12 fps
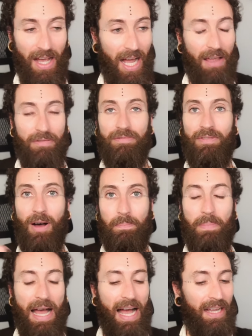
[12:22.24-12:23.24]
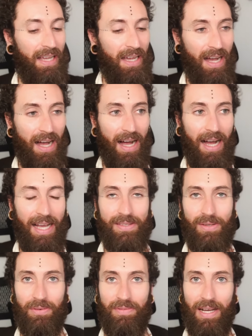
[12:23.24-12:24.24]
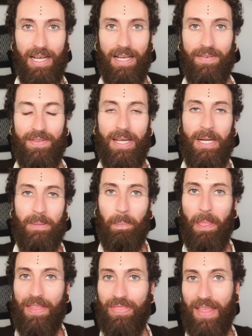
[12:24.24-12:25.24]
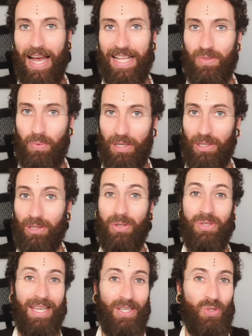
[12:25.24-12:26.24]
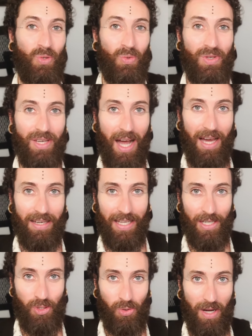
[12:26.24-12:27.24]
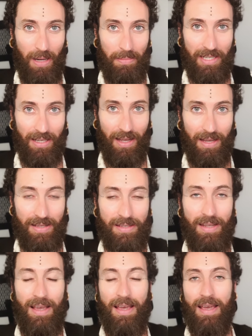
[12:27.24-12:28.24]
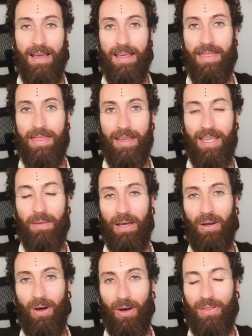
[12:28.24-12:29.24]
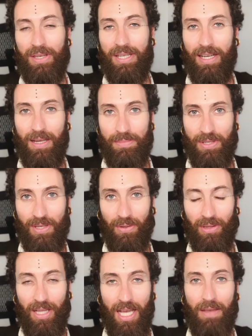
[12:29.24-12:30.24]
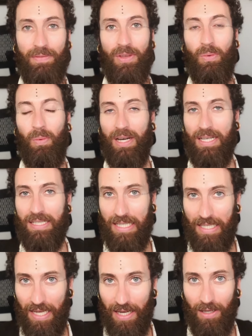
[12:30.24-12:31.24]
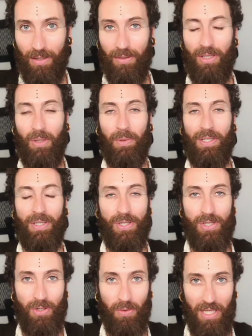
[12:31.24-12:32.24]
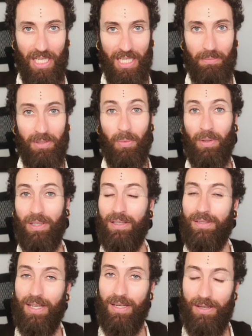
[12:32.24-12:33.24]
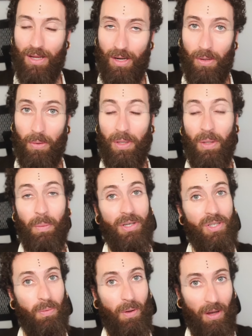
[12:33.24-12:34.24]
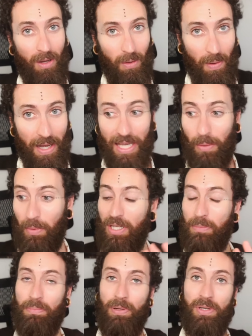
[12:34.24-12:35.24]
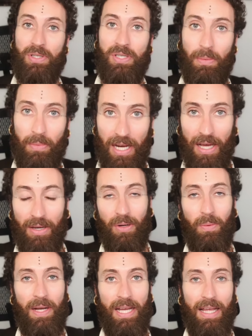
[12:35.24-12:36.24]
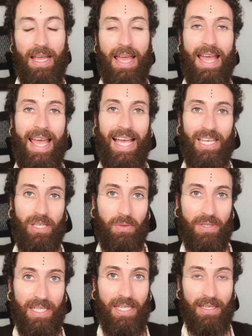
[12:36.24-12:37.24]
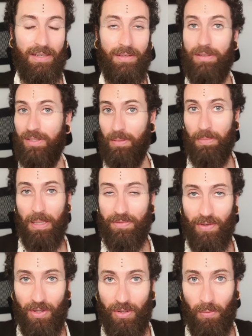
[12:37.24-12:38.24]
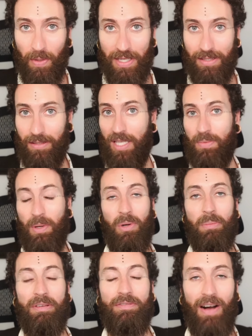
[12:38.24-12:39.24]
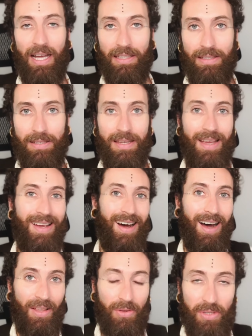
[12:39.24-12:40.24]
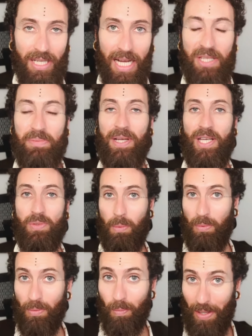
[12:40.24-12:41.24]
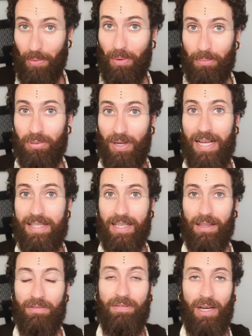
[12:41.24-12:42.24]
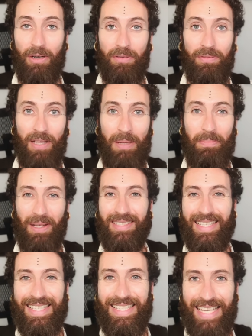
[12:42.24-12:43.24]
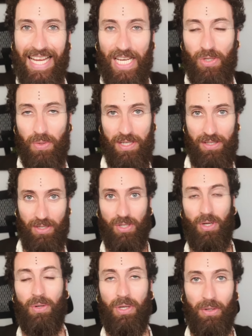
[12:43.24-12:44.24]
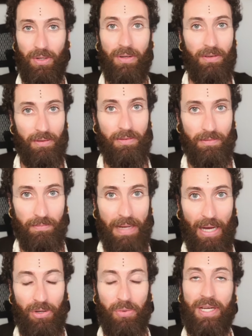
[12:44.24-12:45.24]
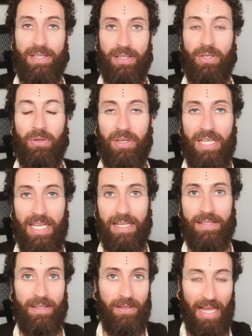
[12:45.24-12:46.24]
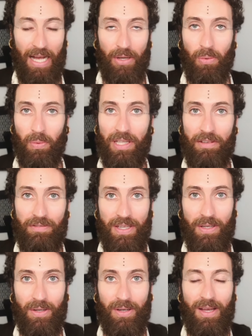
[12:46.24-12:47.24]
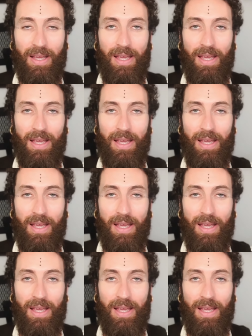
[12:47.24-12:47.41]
I fought back, I survived. And that's what it looks like to not get traumatized. Think about all the times in your life you wanted to yell, you wanted to scream, you wanted to say no, you wanted to walk away, you wanted to push someone out of your way, and you didn't. Sometimes for good reasons, because we don't want to be violent. Other times because we're repressing the fight or flight because it's dangerous to show your boundaries and your needs and how you really feel.